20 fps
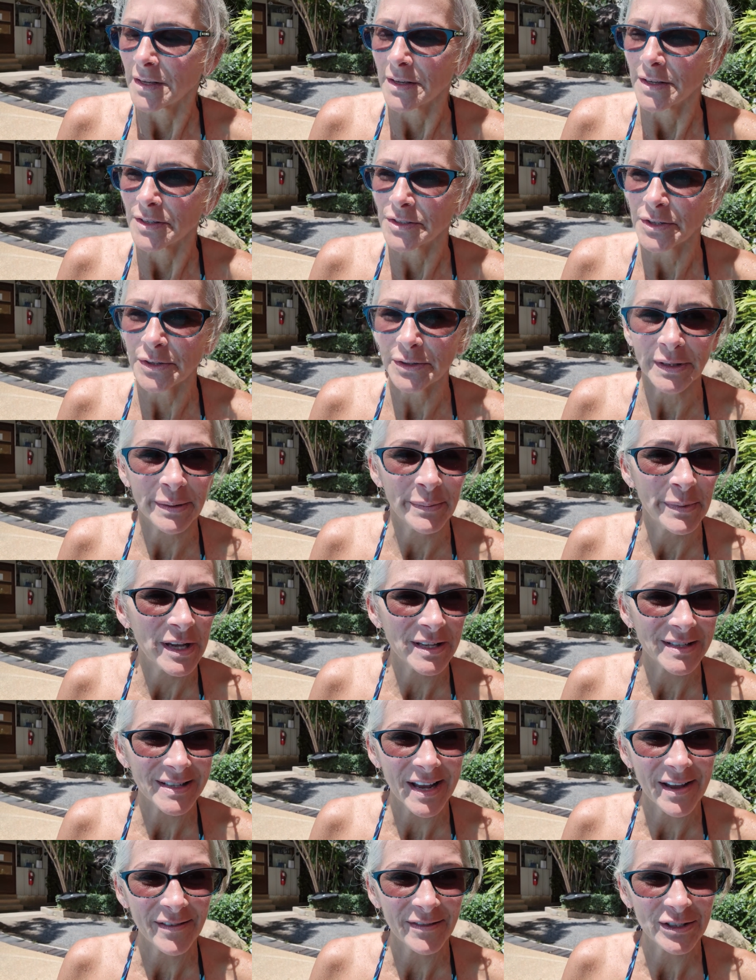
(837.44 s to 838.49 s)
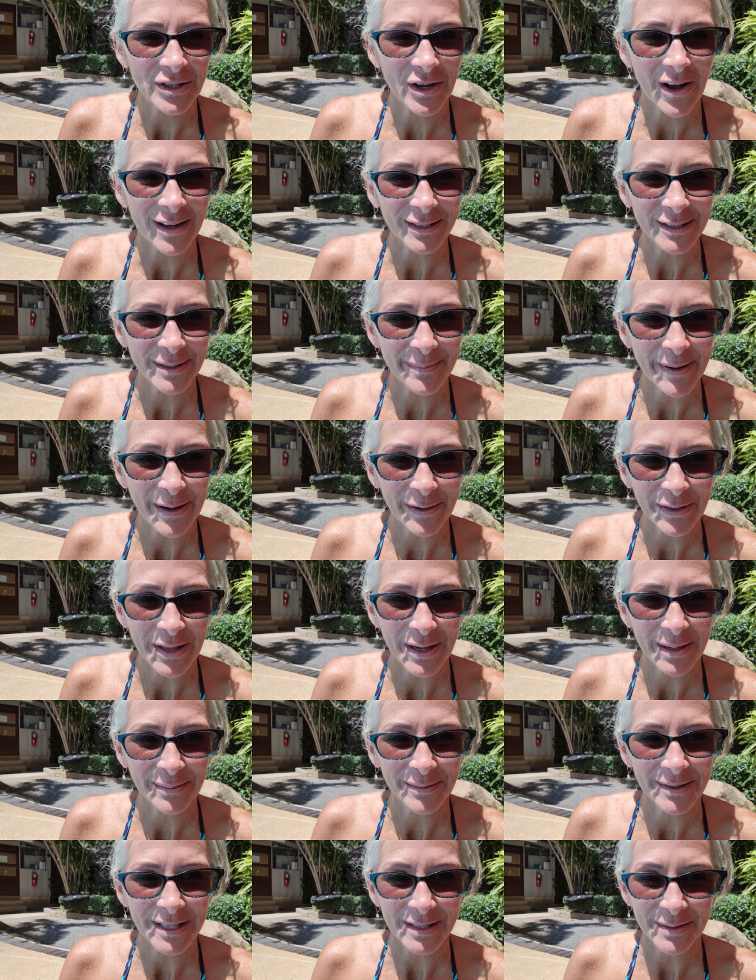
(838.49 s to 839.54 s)
certainly because I haven't talked about
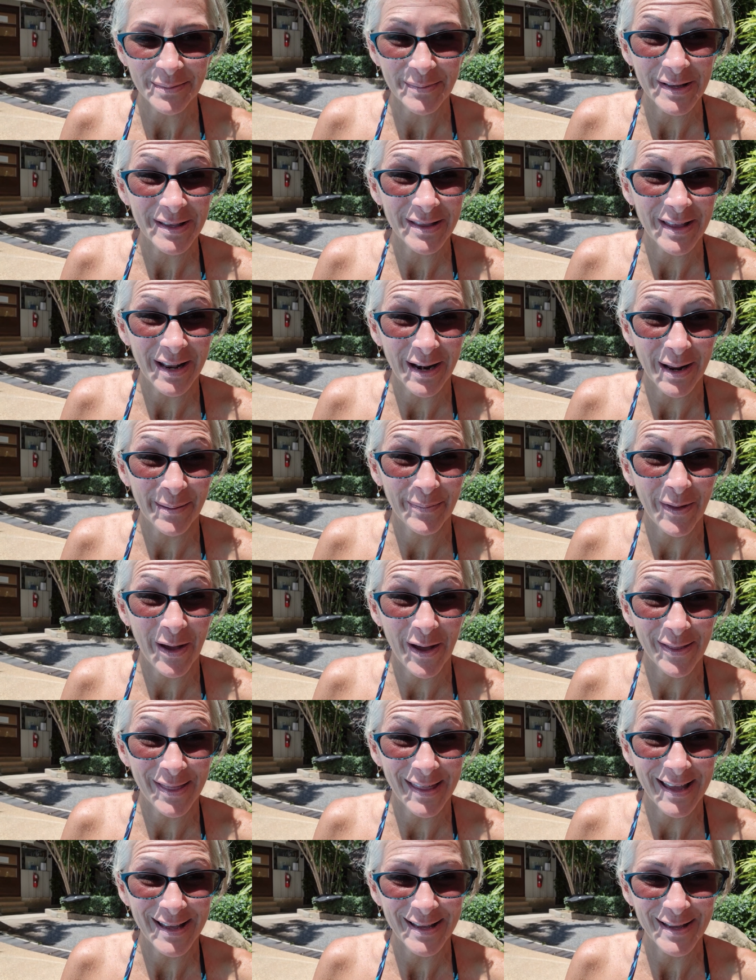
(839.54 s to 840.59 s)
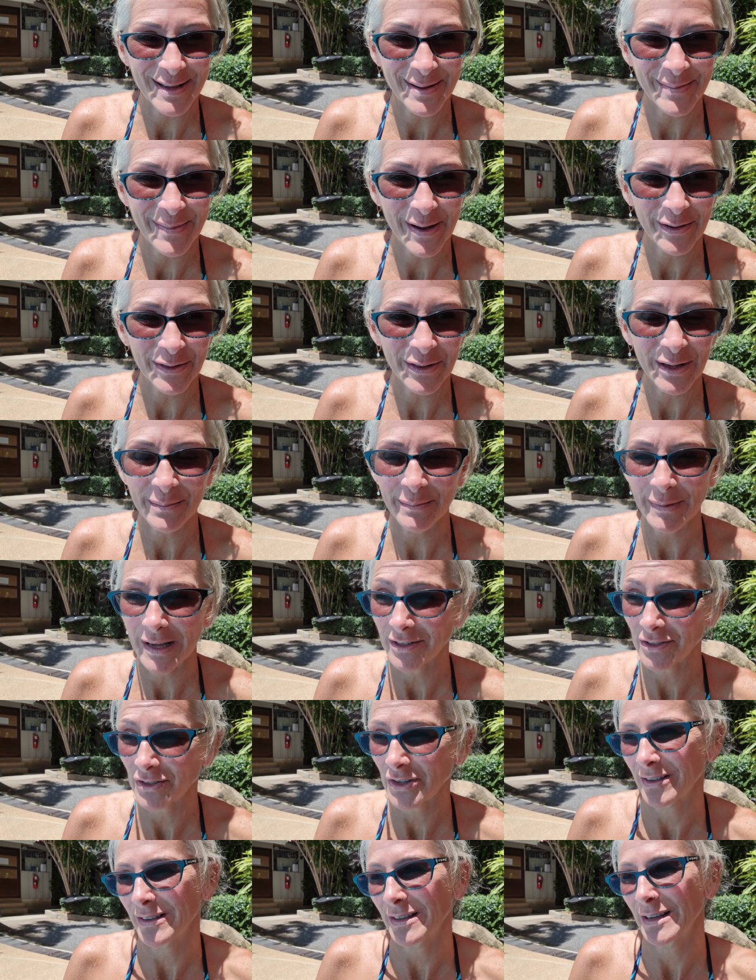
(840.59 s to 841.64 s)
them doesn't mean that I'm not thinking about them. I
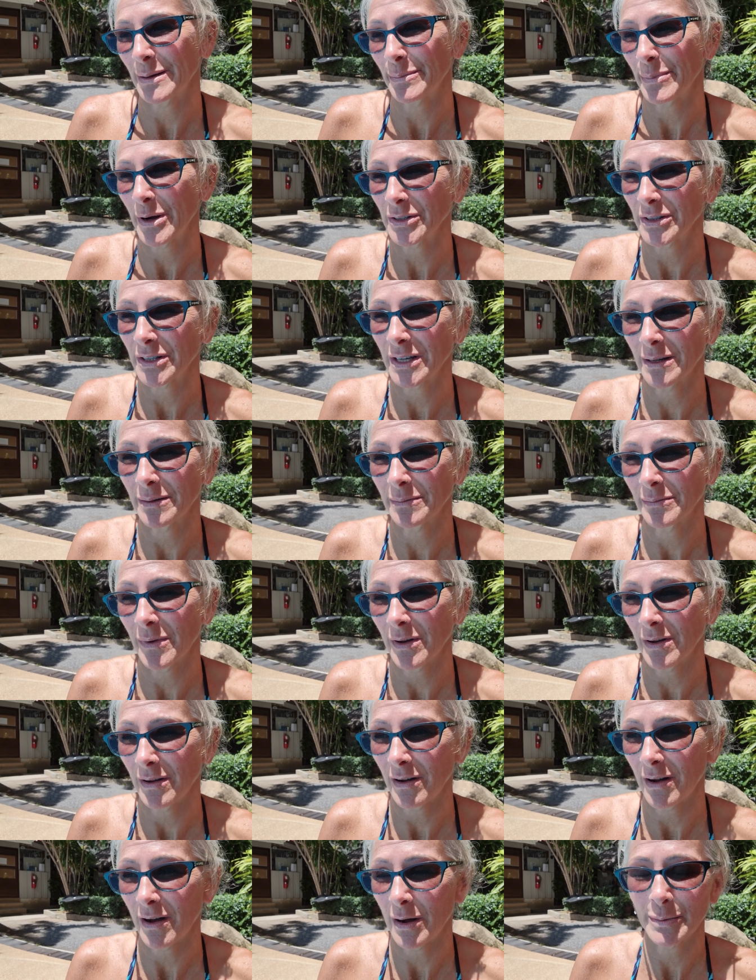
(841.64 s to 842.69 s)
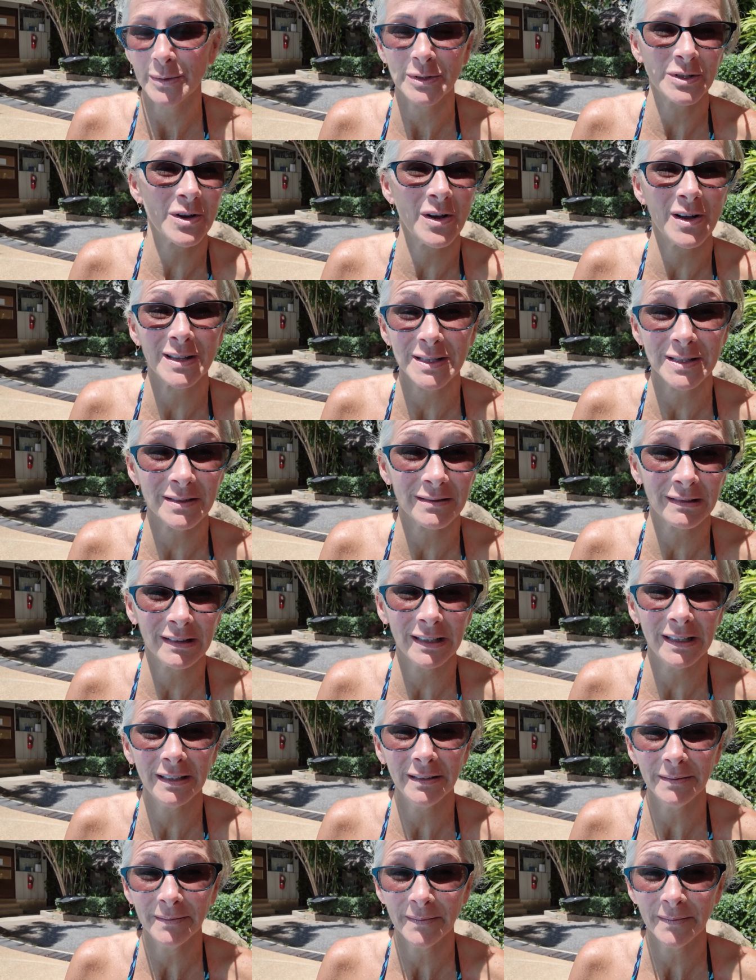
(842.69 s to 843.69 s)
actually think about them almost constantly.